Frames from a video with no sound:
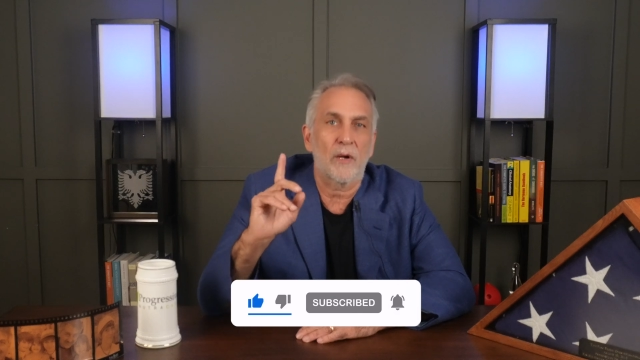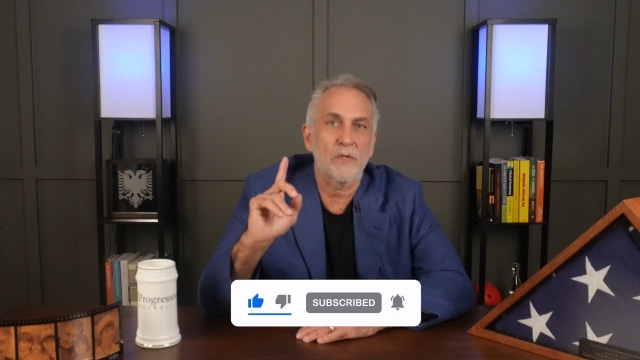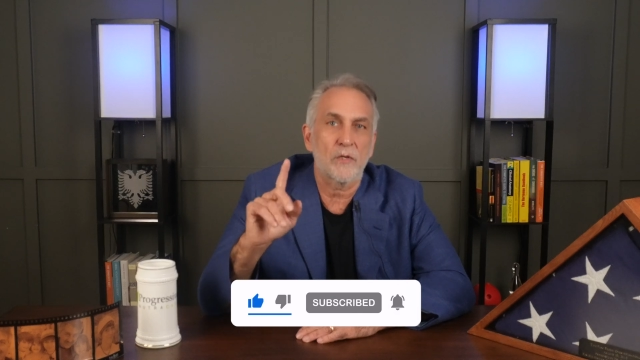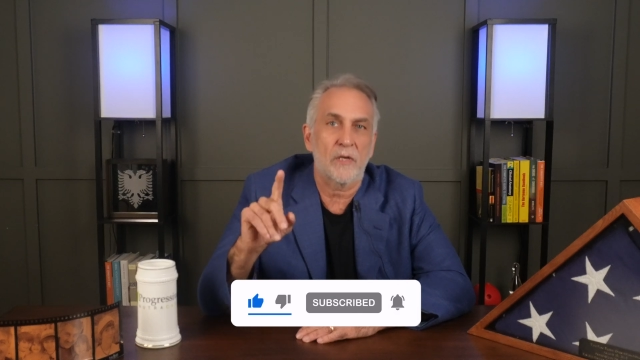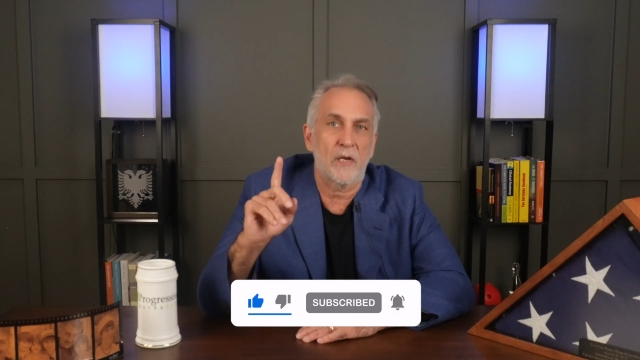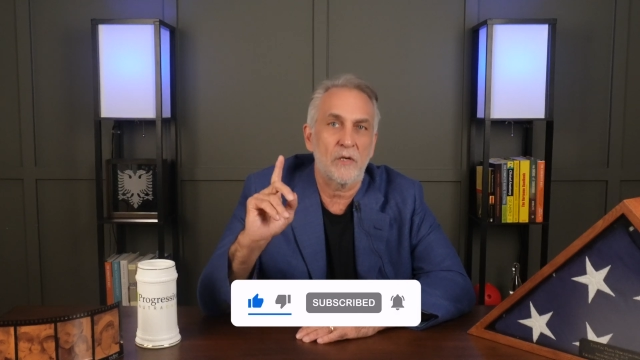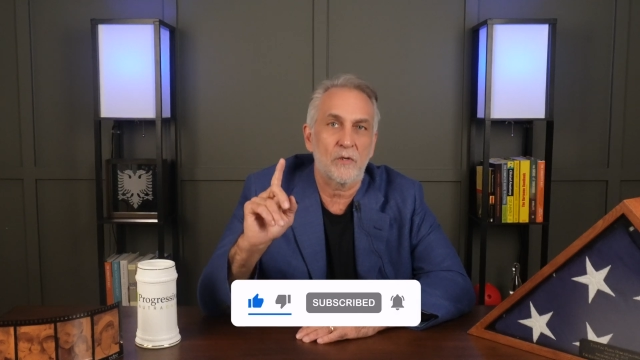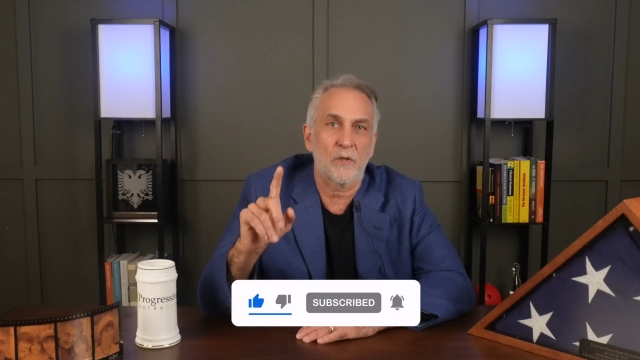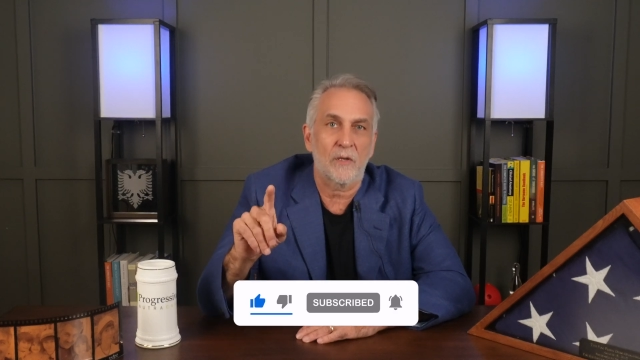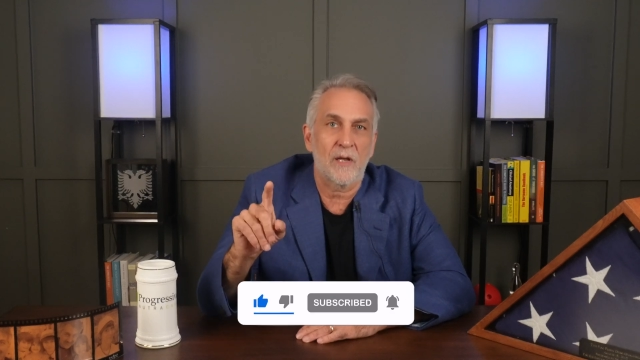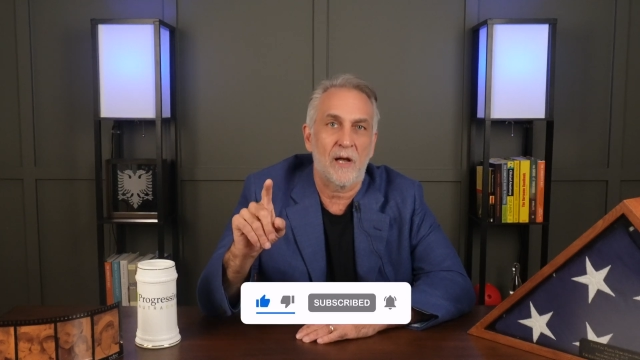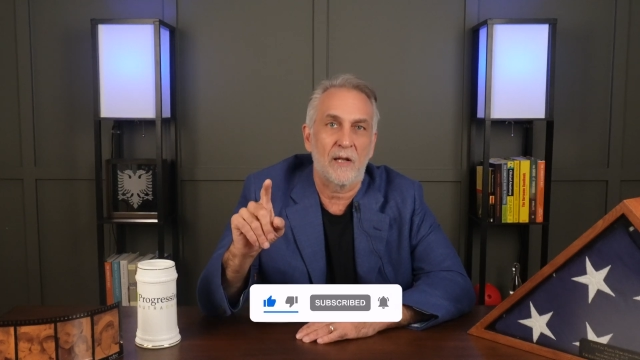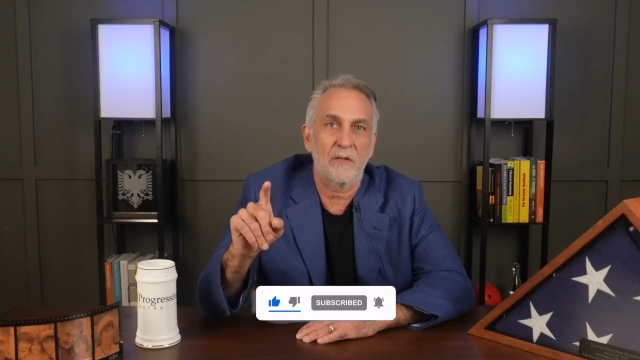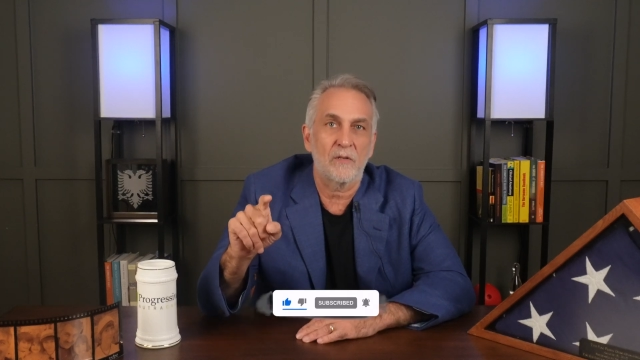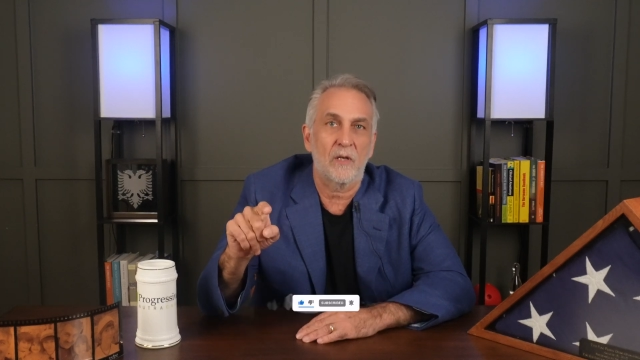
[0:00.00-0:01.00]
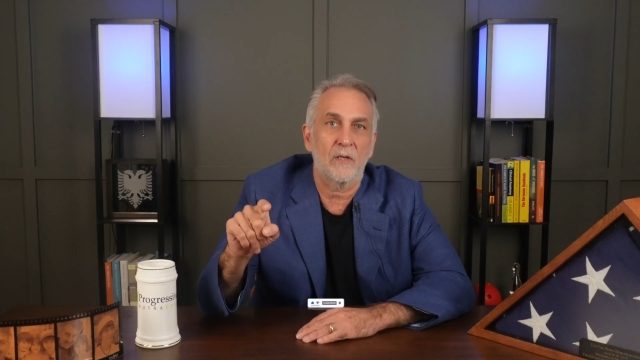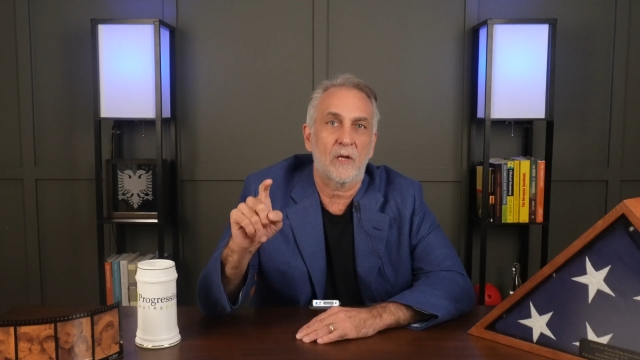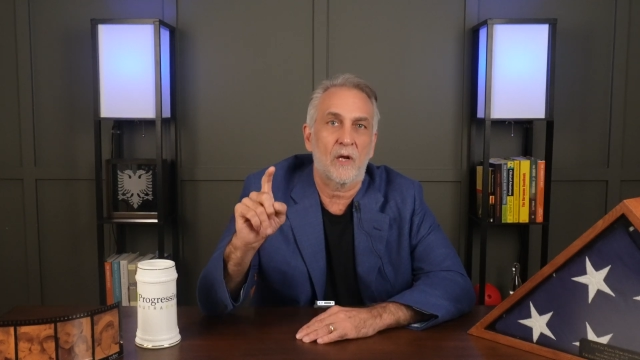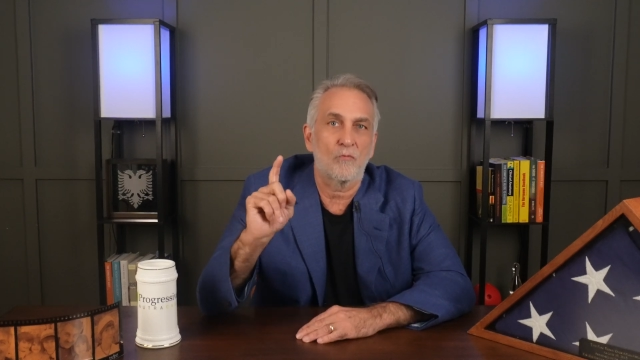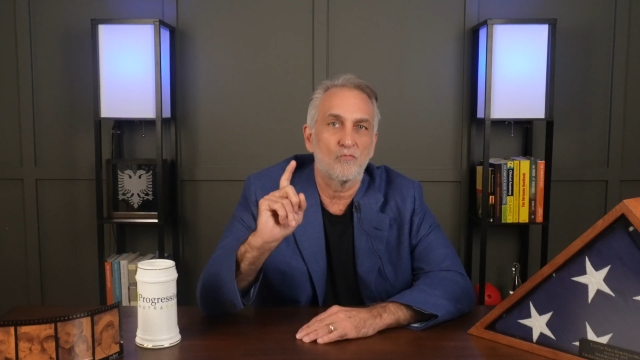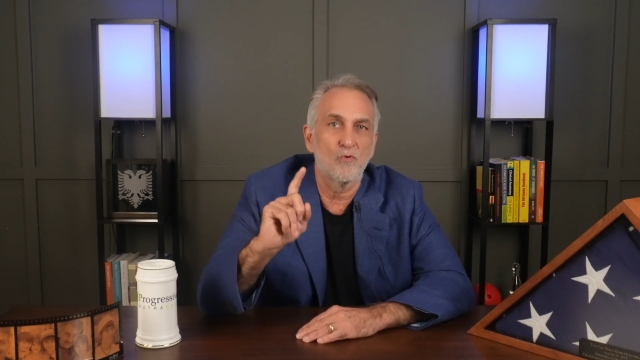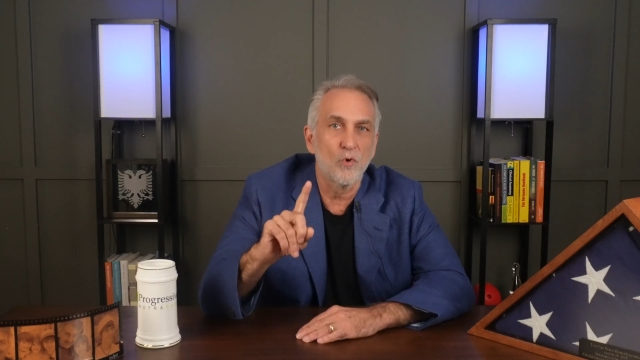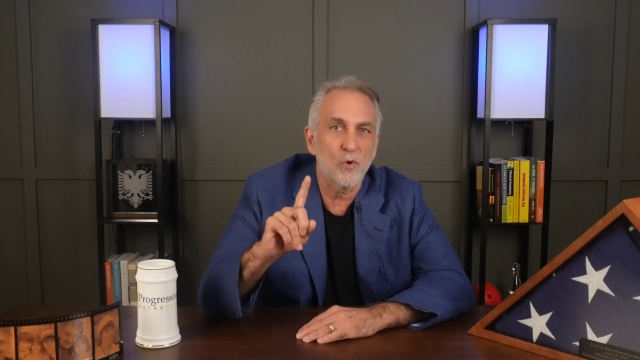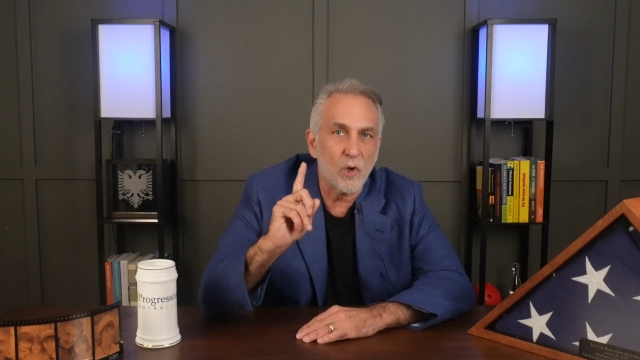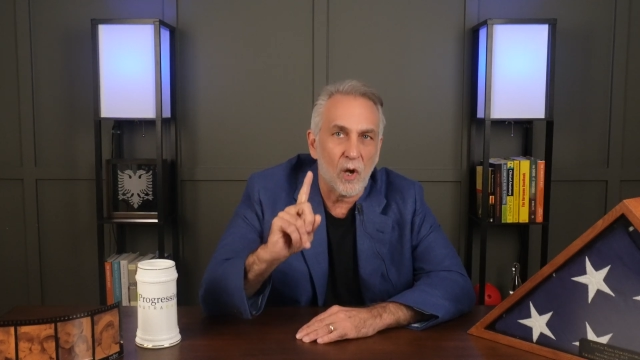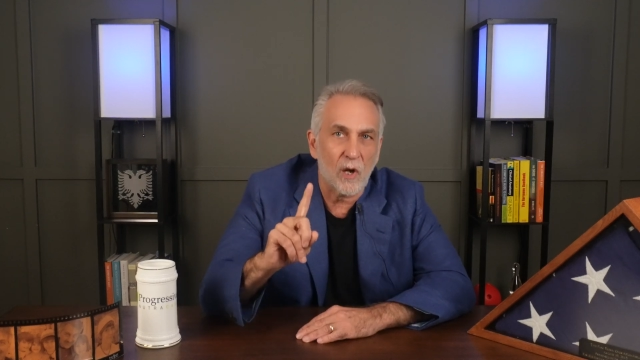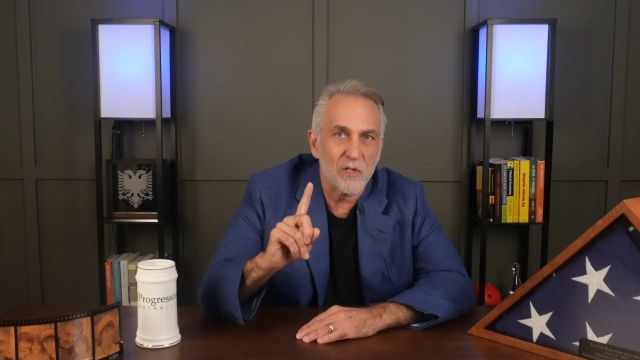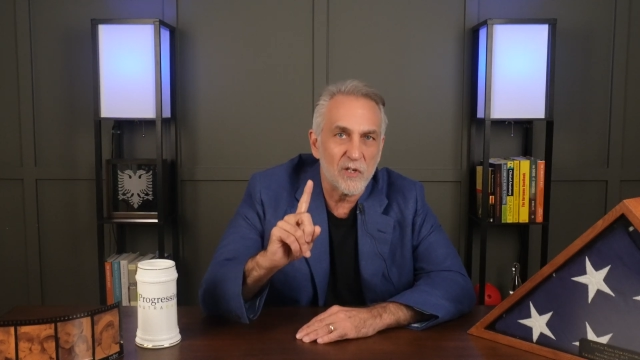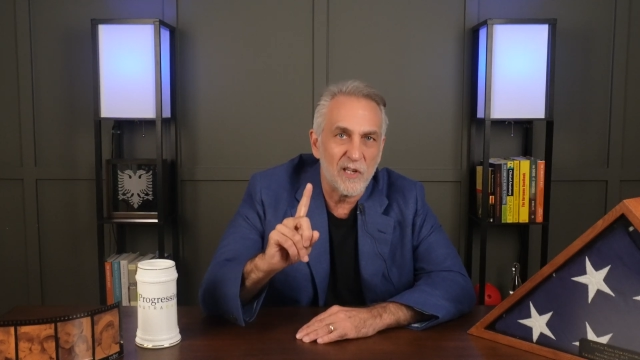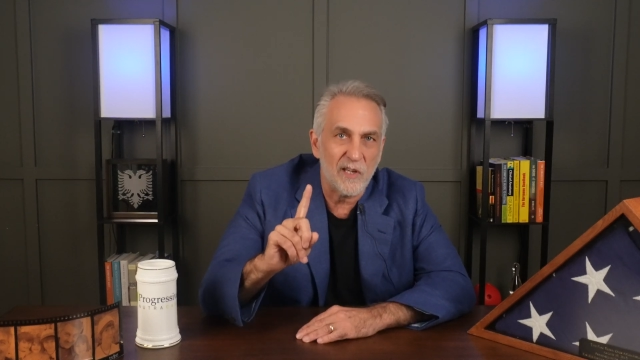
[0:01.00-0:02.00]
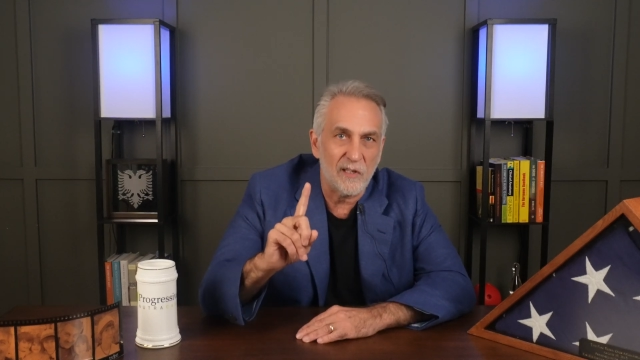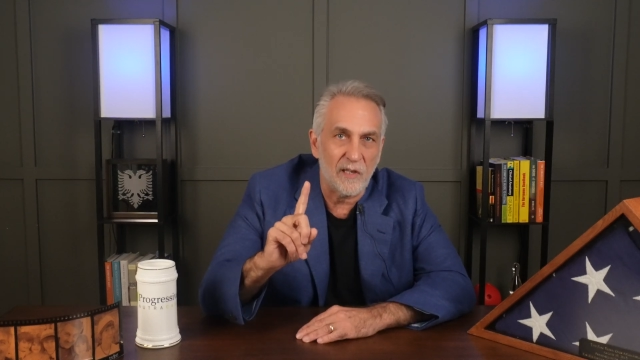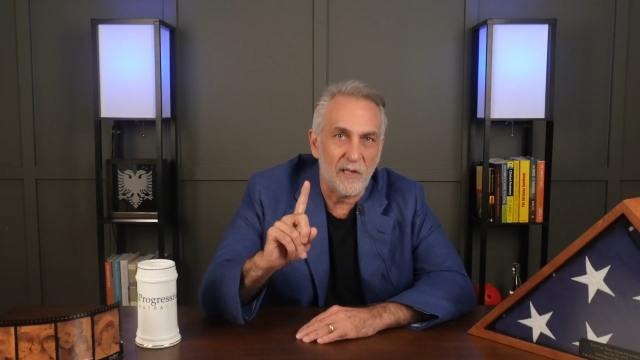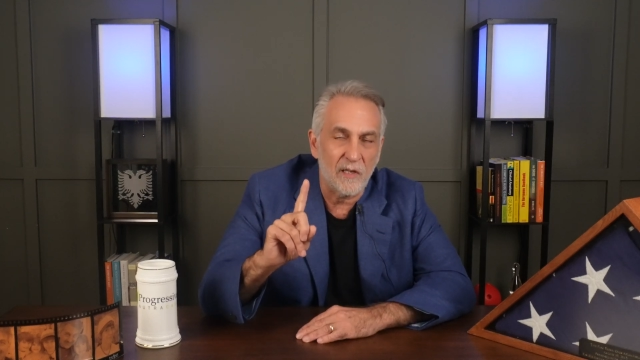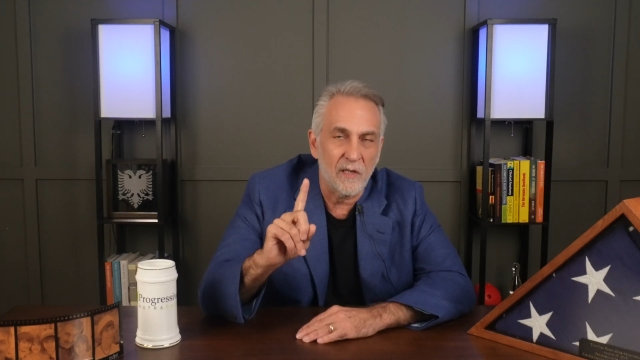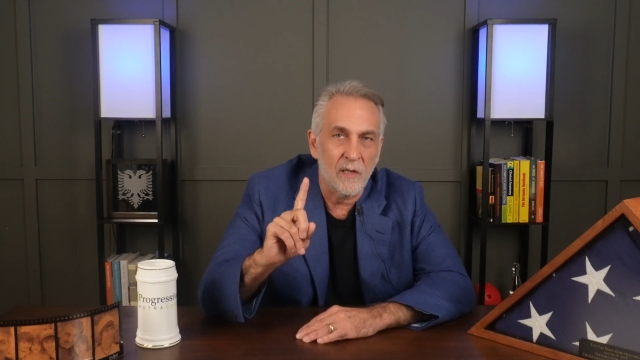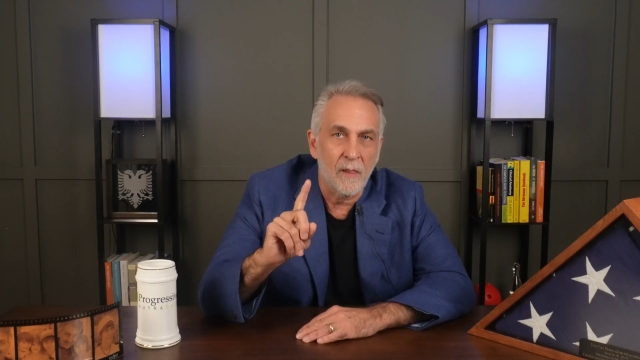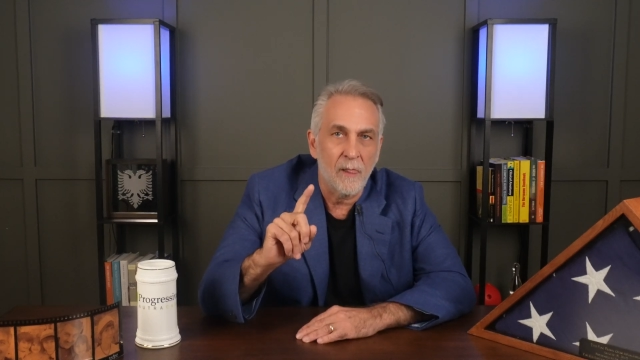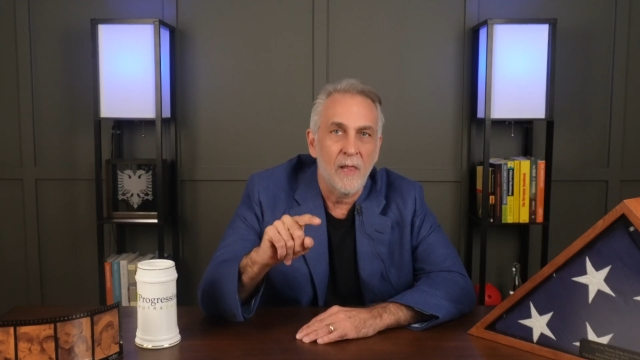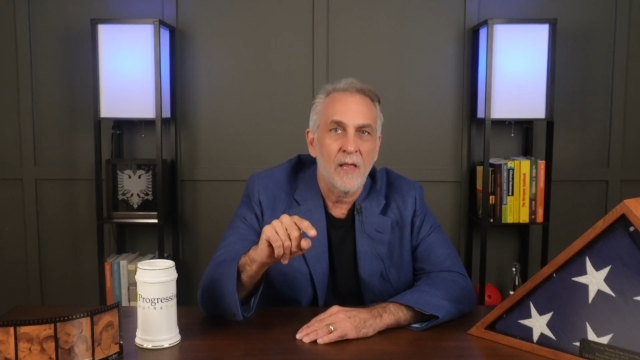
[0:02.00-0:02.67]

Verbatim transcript: educational content on root cause healing